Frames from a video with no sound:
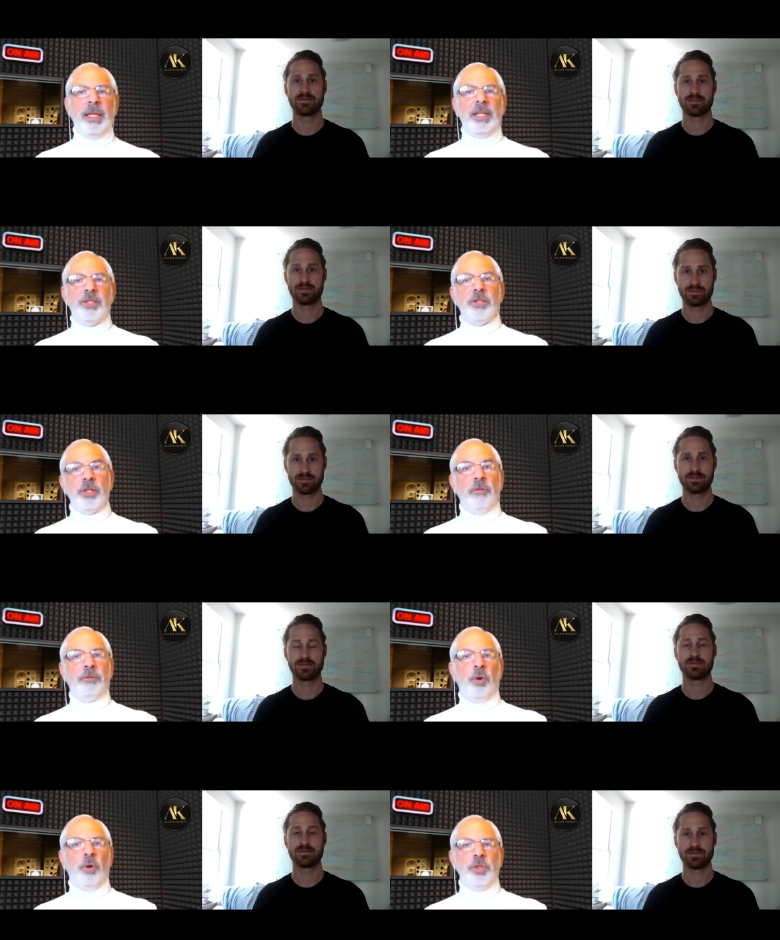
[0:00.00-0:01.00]
Speaker 1: that's a self
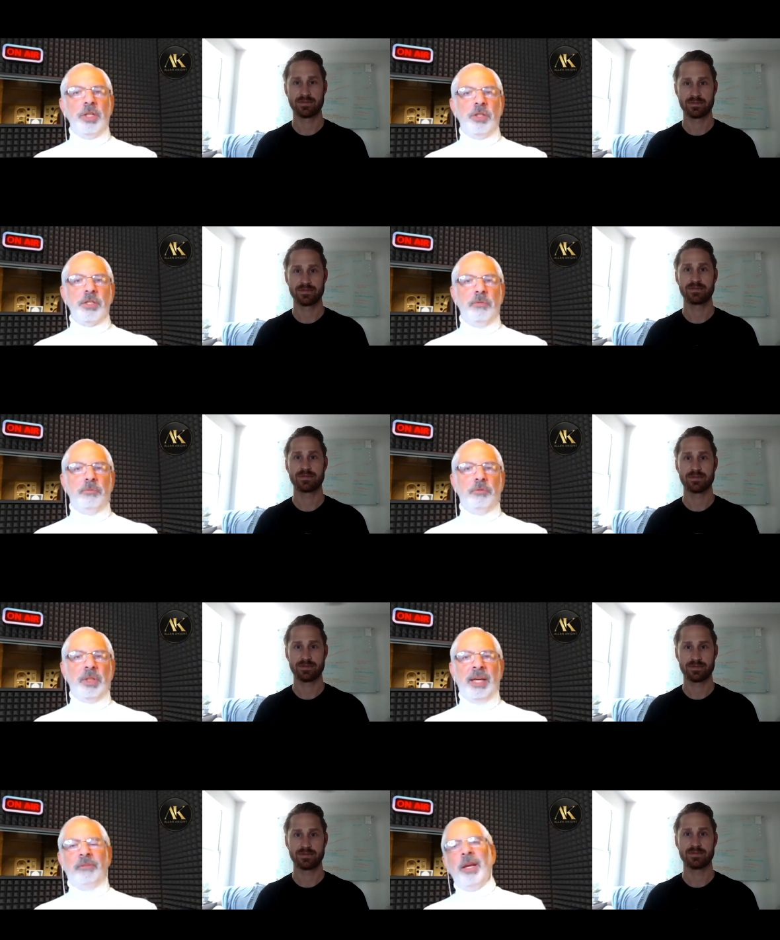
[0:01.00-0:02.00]
coaching system for
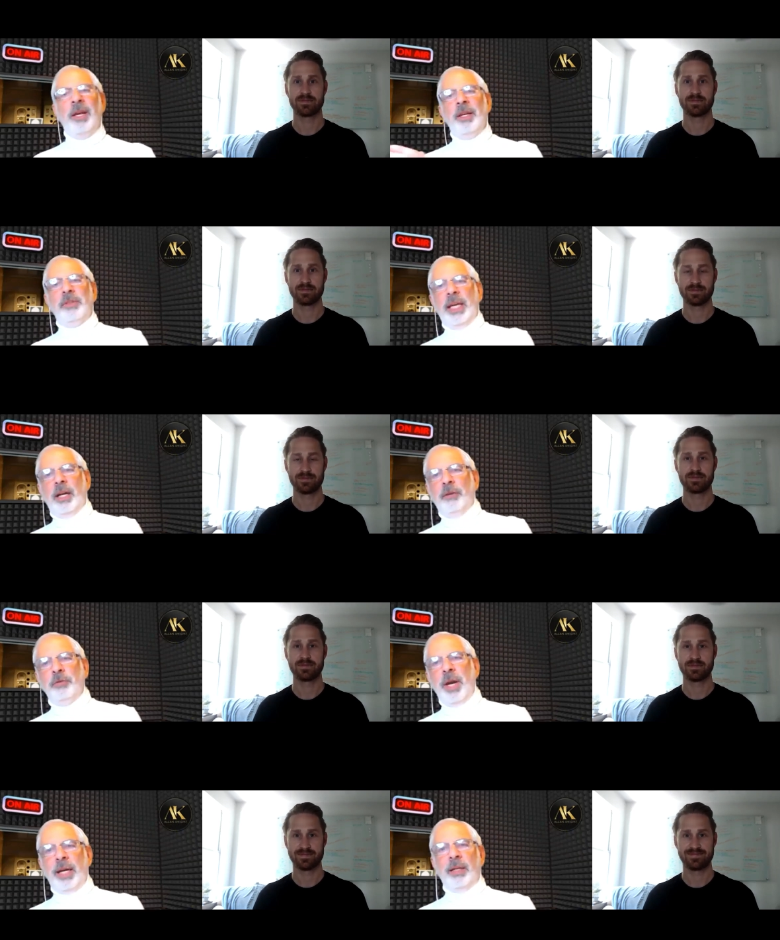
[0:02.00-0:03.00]
life. They get off
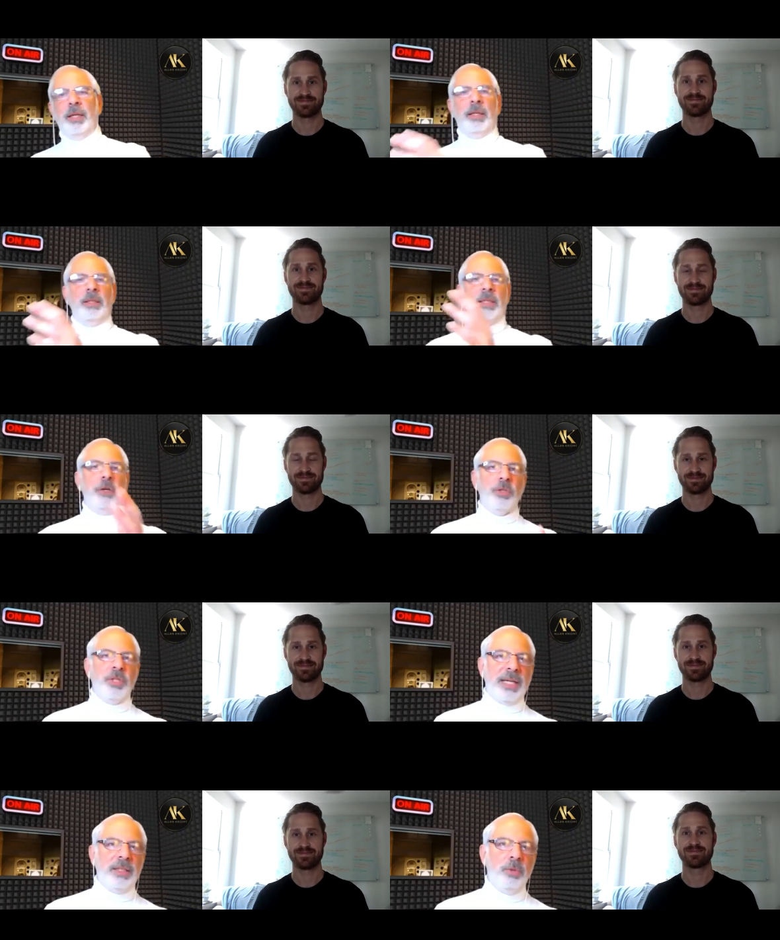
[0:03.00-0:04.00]
track, they know
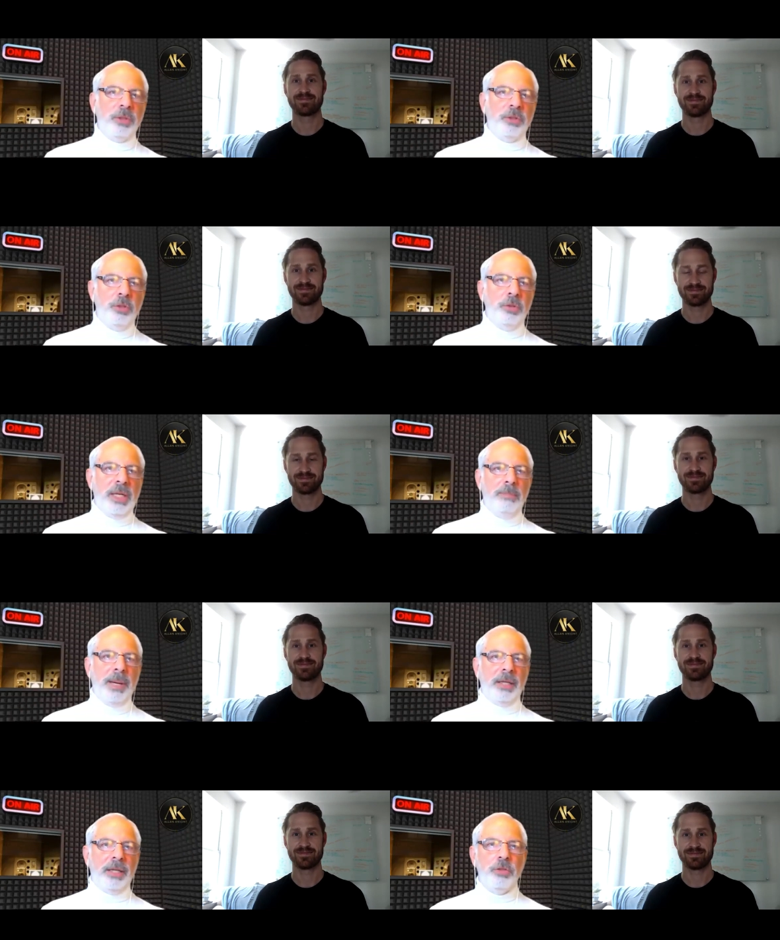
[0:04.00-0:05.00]
exactly what to do to get
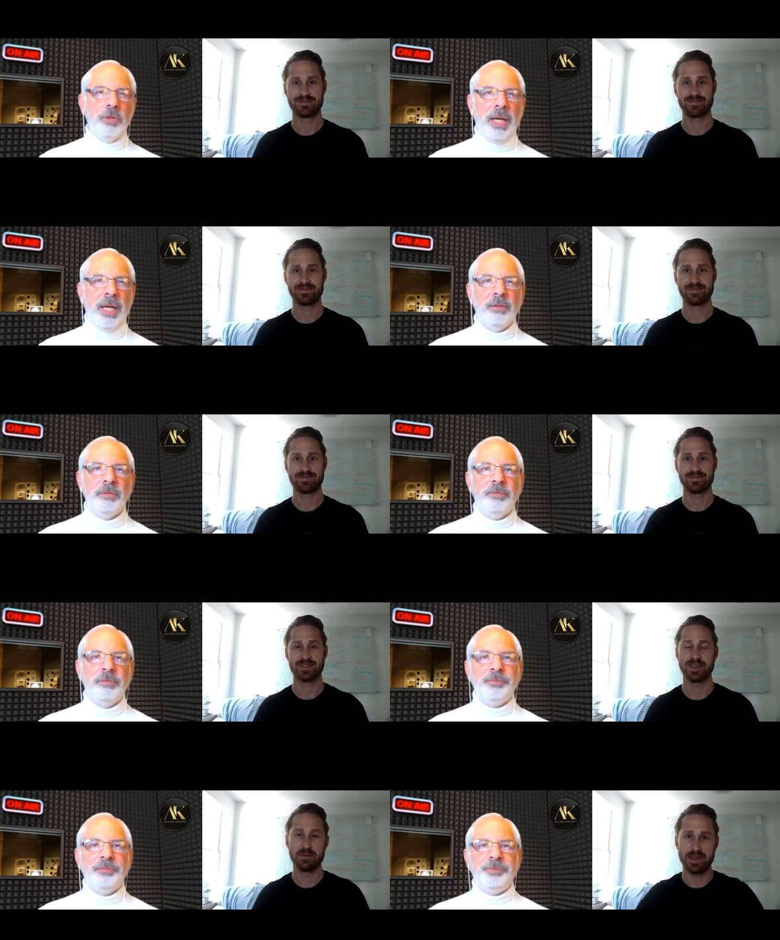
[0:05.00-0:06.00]
back on track.
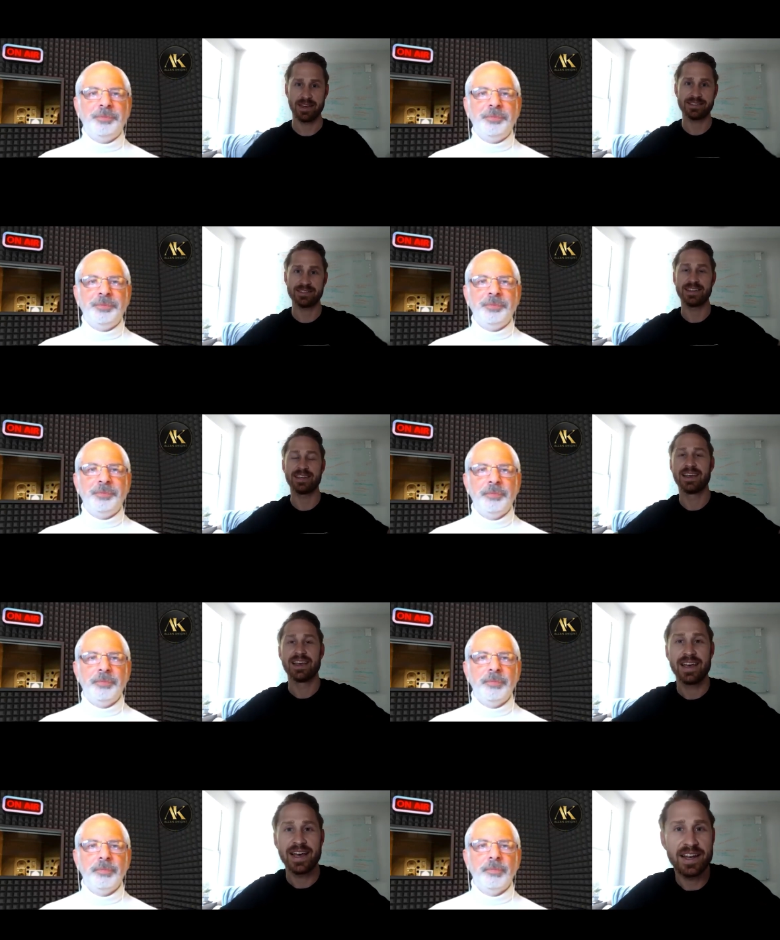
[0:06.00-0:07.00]
Speaker 2: Amazing.
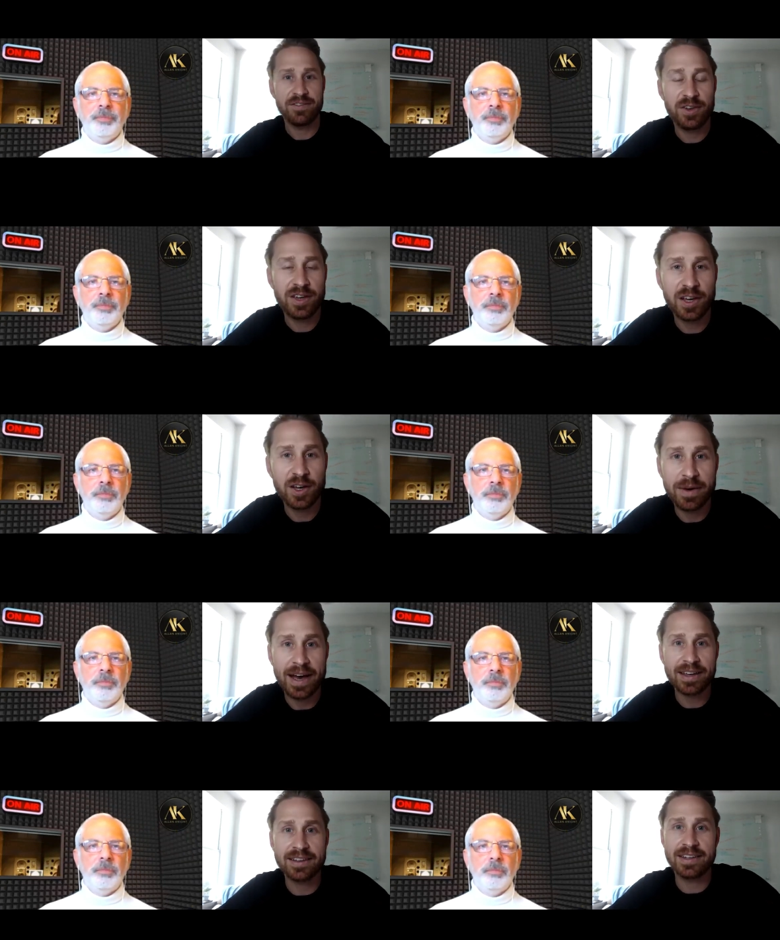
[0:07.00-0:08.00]
And if you could go
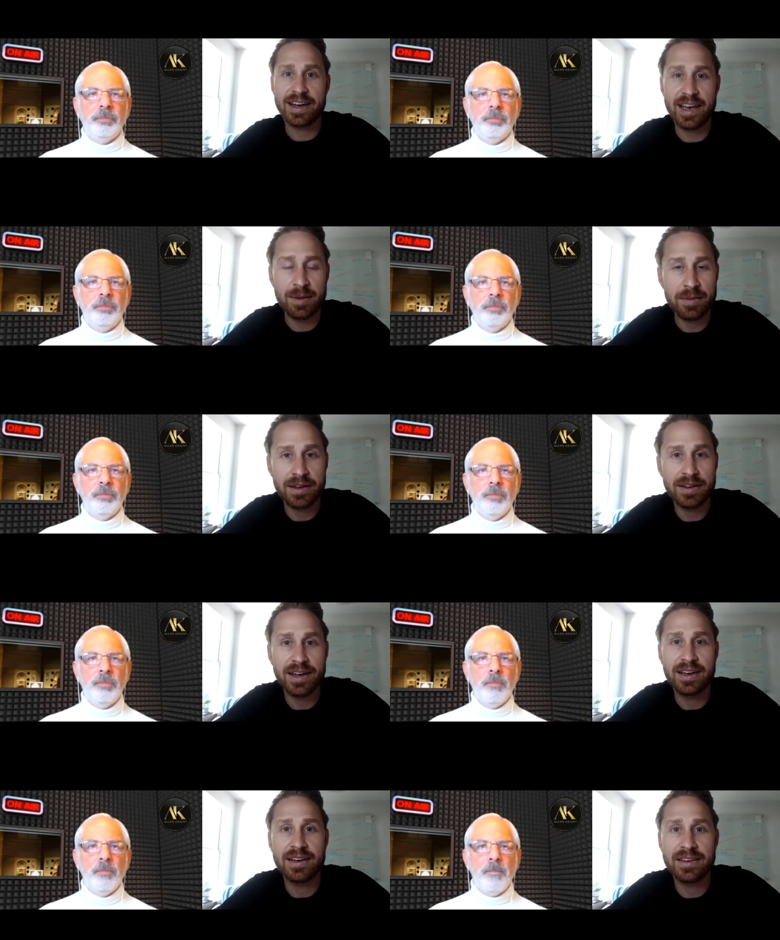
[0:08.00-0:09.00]
back in time and
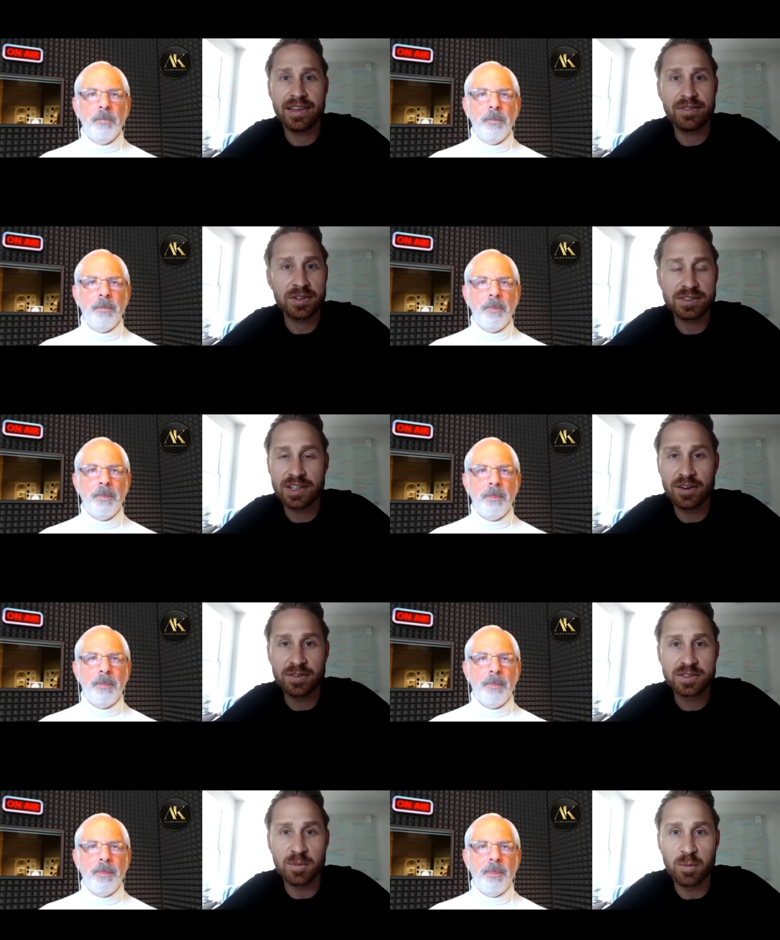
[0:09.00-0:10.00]
uh, give yourself
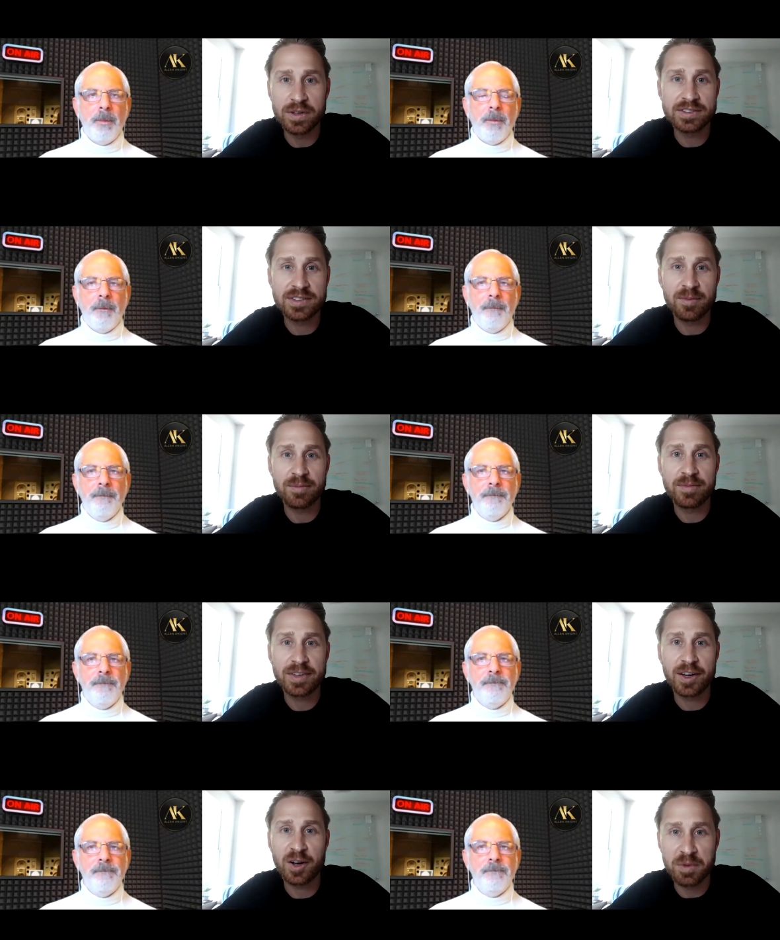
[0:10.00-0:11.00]
some wisdom
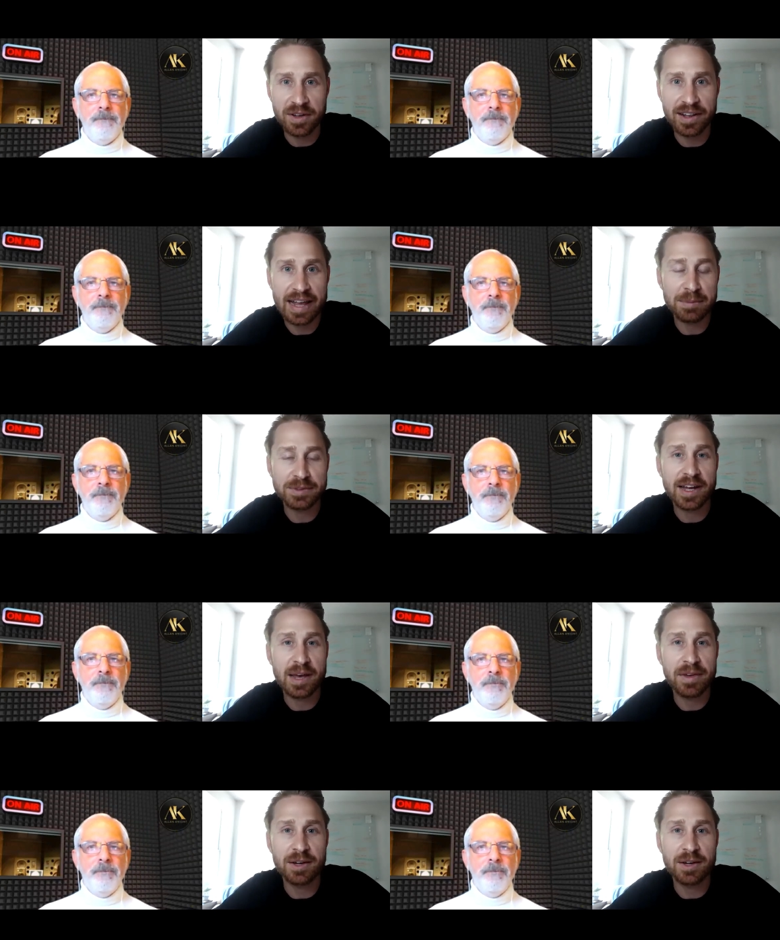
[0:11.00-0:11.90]
to help you collapse time